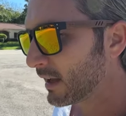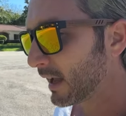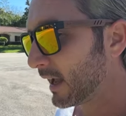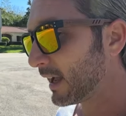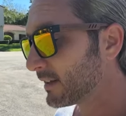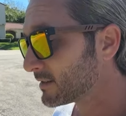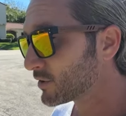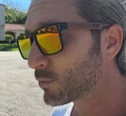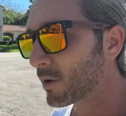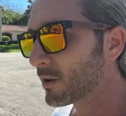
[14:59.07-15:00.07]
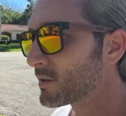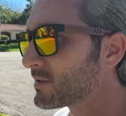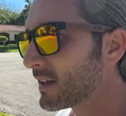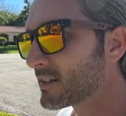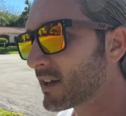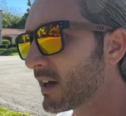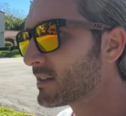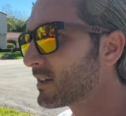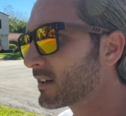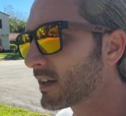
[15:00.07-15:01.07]
And it's just one of those things,
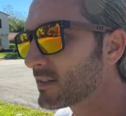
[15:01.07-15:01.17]
guys. Like I